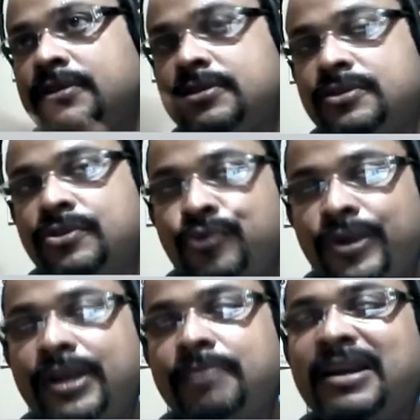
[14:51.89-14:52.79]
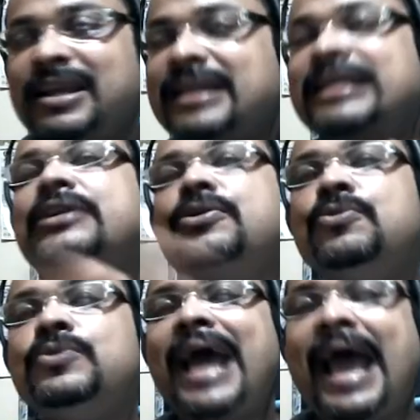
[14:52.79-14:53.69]
the treatment. He didn't
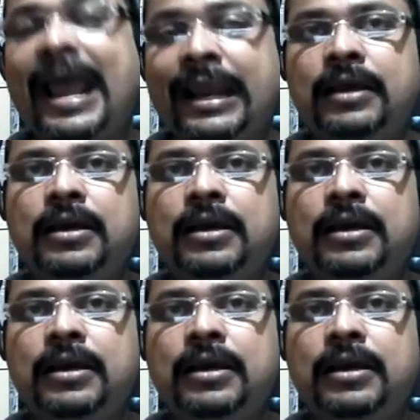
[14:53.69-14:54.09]
do that.